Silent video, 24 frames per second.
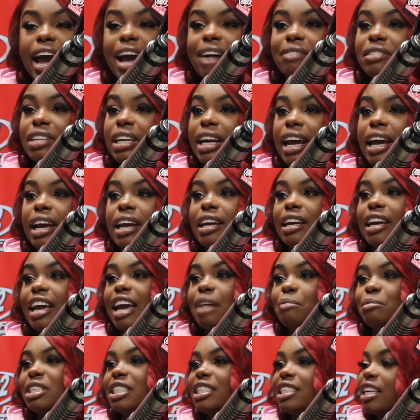After that,
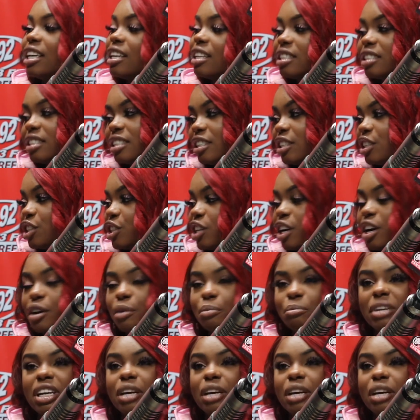gave me tickets to the show.